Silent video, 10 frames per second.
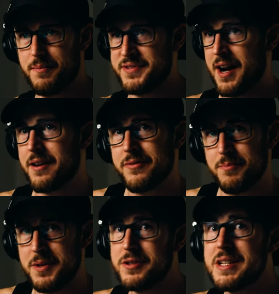Sound of
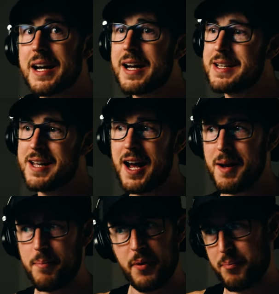Music
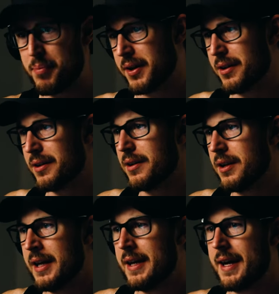type with
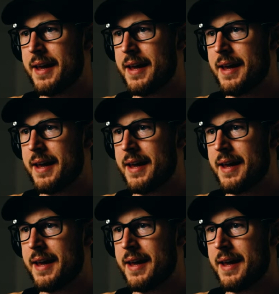Pearl,